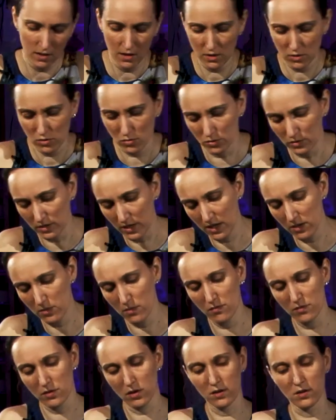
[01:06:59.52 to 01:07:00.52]
So now
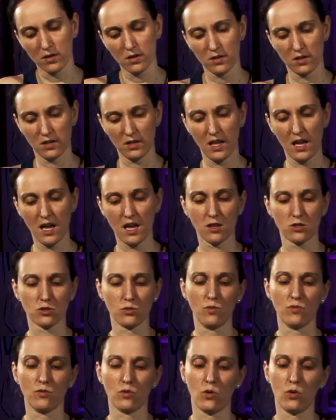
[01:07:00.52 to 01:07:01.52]
you've done the neck, so
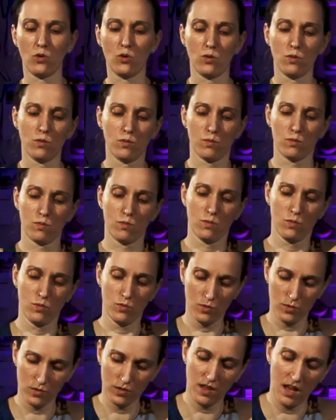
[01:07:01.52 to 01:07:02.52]
we've got
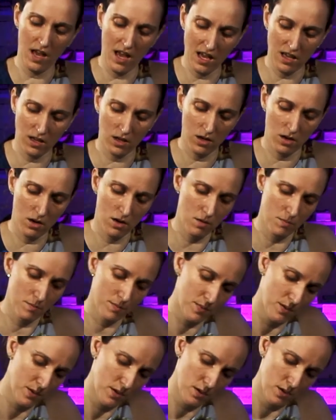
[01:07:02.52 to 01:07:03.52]
the egg cup,
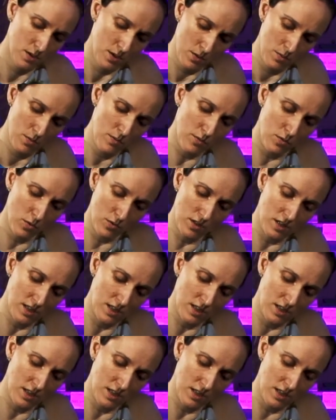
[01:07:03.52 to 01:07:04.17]
we've got the